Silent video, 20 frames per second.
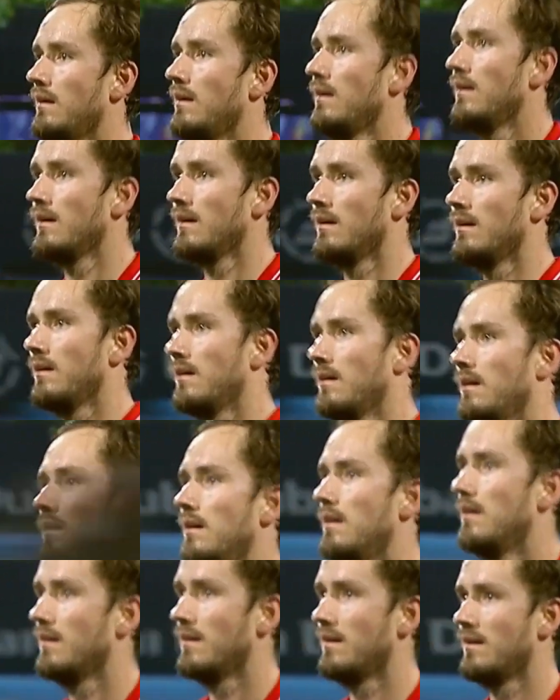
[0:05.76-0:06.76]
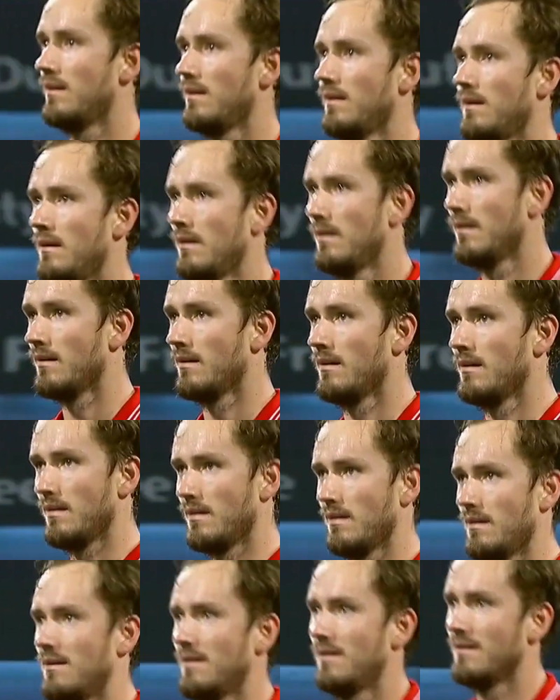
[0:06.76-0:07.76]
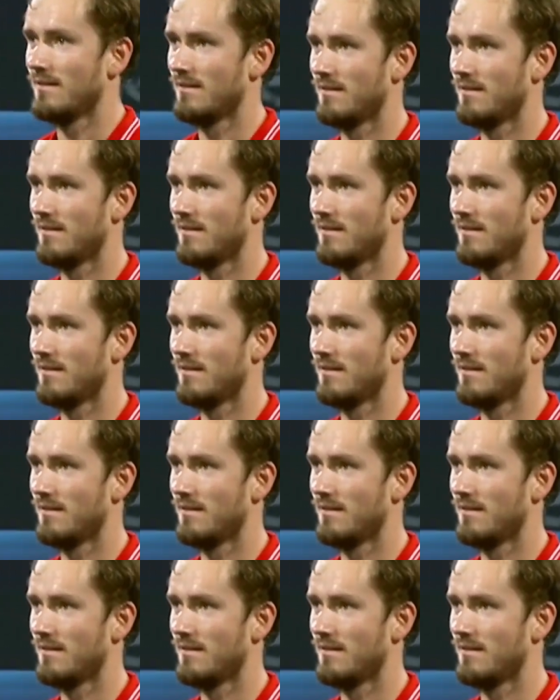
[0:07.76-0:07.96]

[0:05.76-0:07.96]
In Rome, he managed to defeat